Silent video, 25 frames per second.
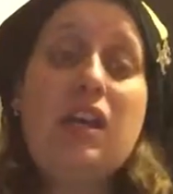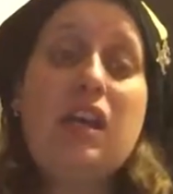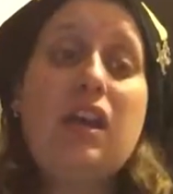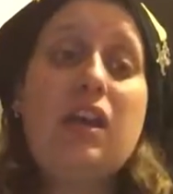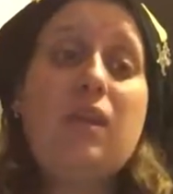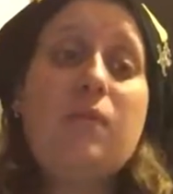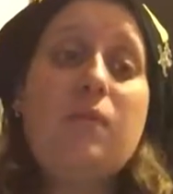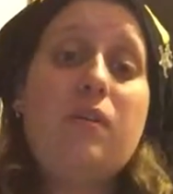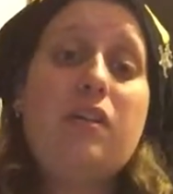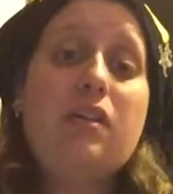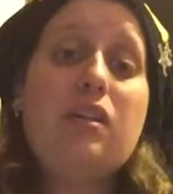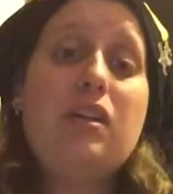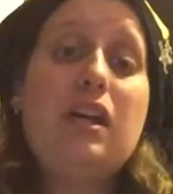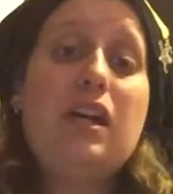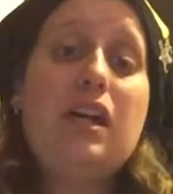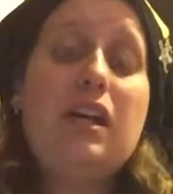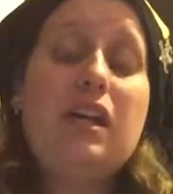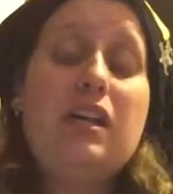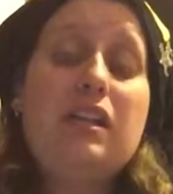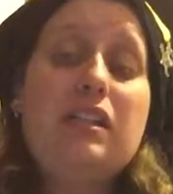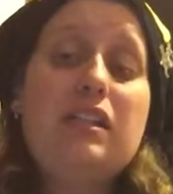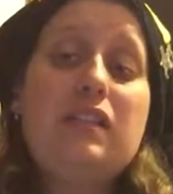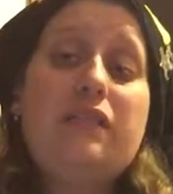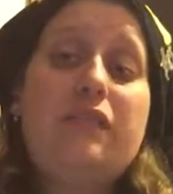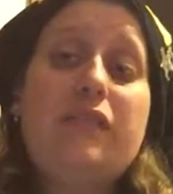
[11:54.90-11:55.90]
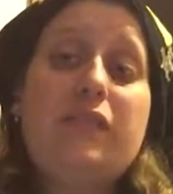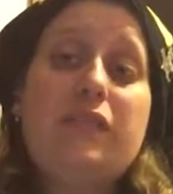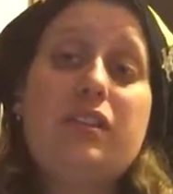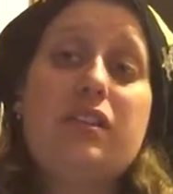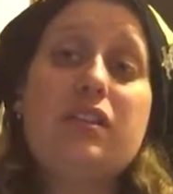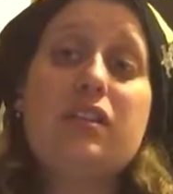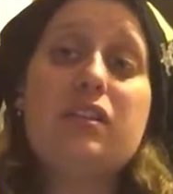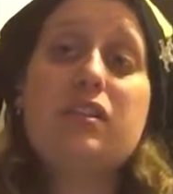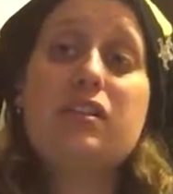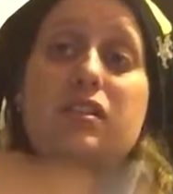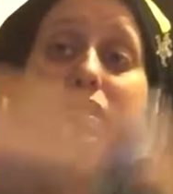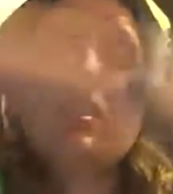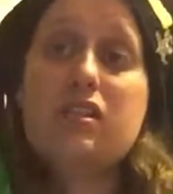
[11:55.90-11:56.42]
and whatnot, for
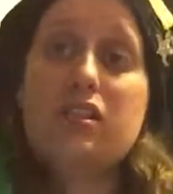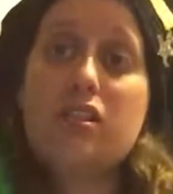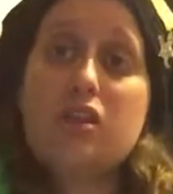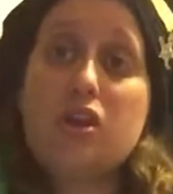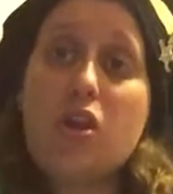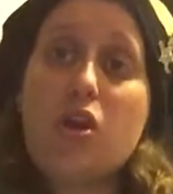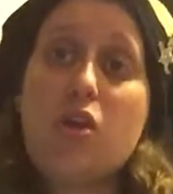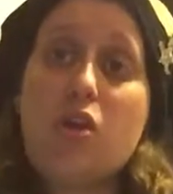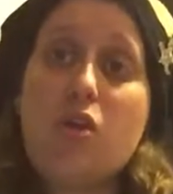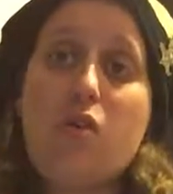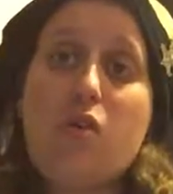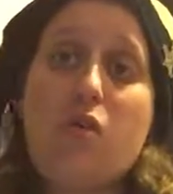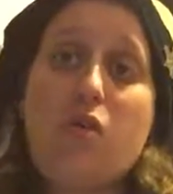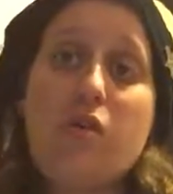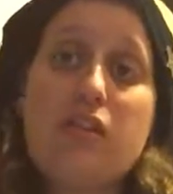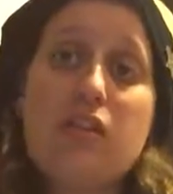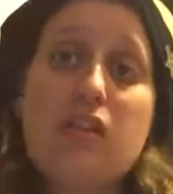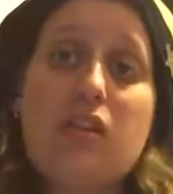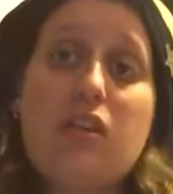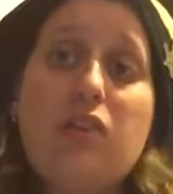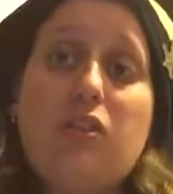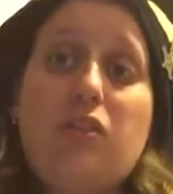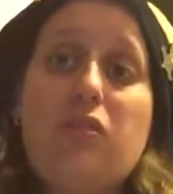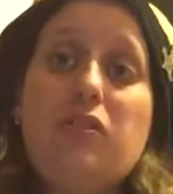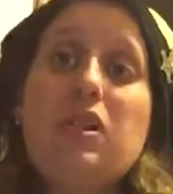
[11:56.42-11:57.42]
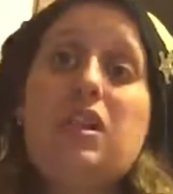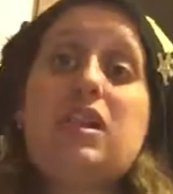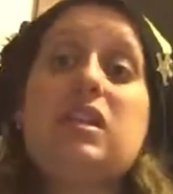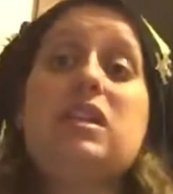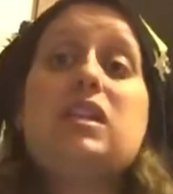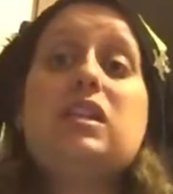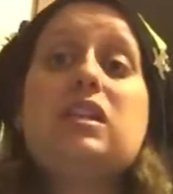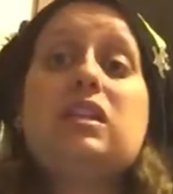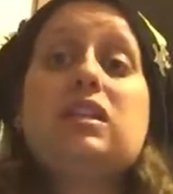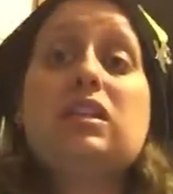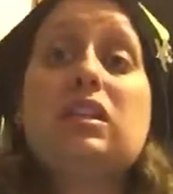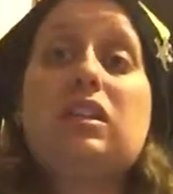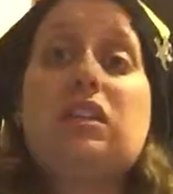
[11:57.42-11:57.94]
the snow and the
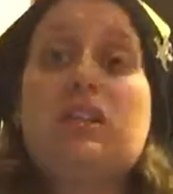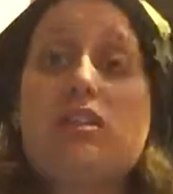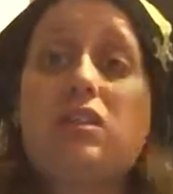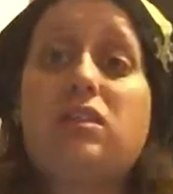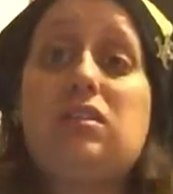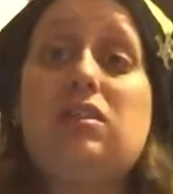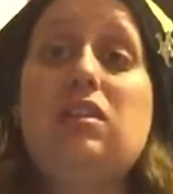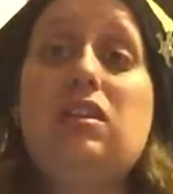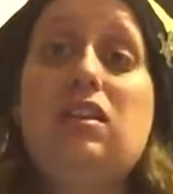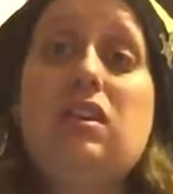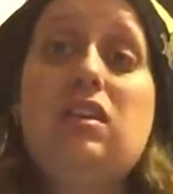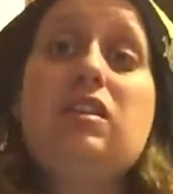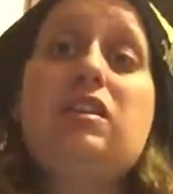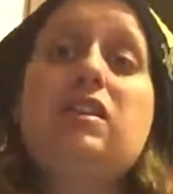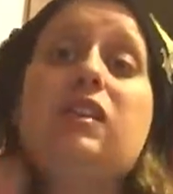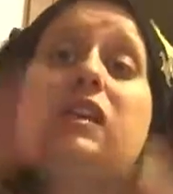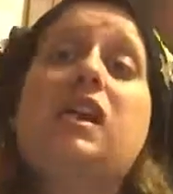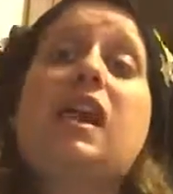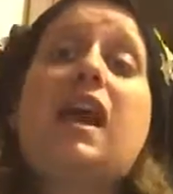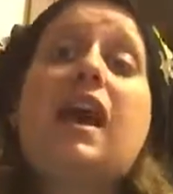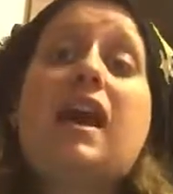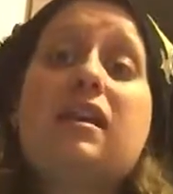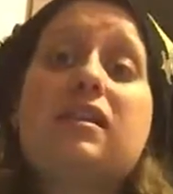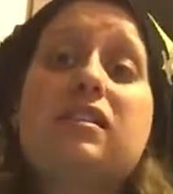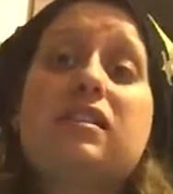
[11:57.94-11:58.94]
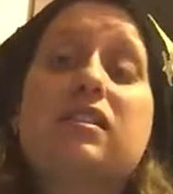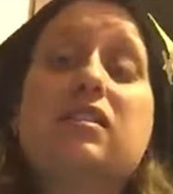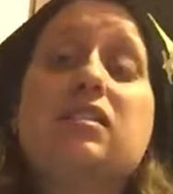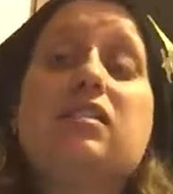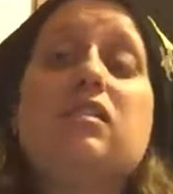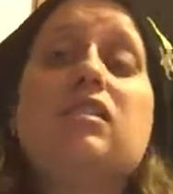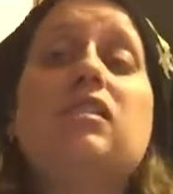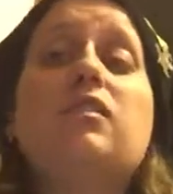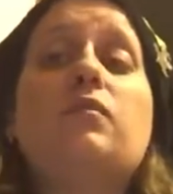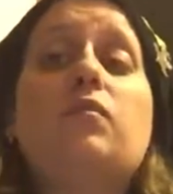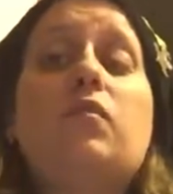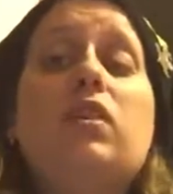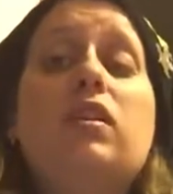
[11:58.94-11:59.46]
creating the castle and